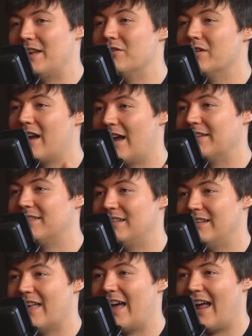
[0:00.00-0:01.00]
And you can kind of
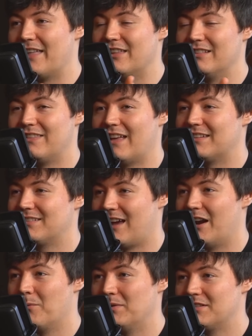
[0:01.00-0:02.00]
see that. I think that that's
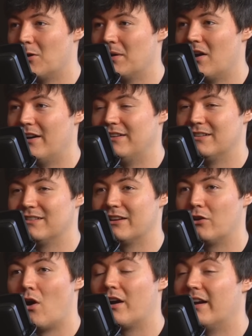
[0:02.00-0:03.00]
kind of what's going on. It's just
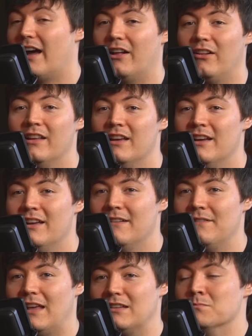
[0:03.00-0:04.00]
like Crocodile
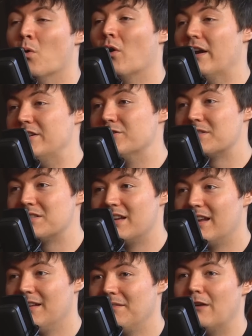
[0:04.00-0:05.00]
is more
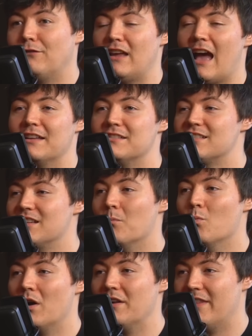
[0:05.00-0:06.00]
interesting if he has
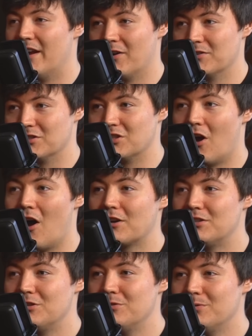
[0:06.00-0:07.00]
someone there to
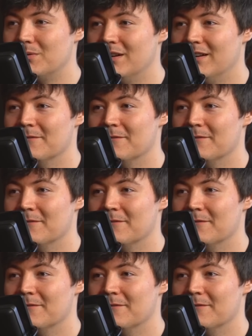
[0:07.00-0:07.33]
talk to.